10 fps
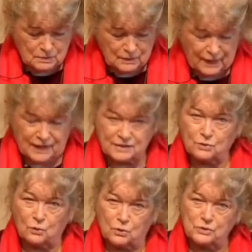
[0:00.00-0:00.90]
And in
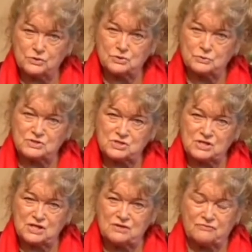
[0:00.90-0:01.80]
order to
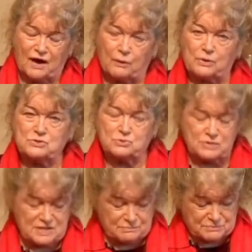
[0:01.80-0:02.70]
achieve our
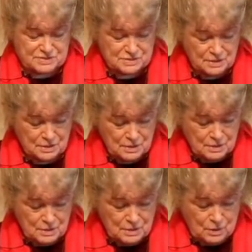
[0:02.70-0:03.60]
dreams,
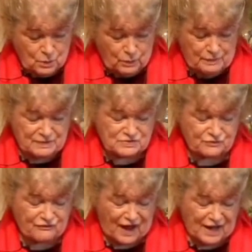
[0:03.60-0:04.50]
we
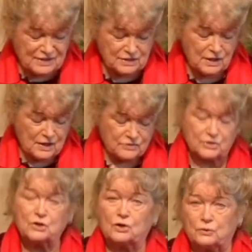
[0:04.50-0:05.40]
must find the
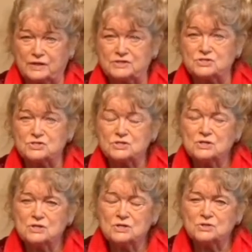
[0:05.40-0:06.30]
courage
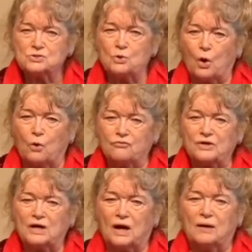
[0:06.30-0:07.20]
to
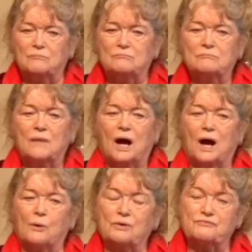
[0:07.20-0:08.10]
overcome
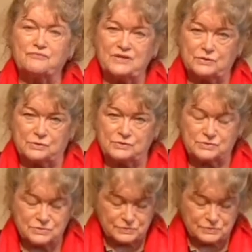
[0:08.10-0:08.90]
our fears.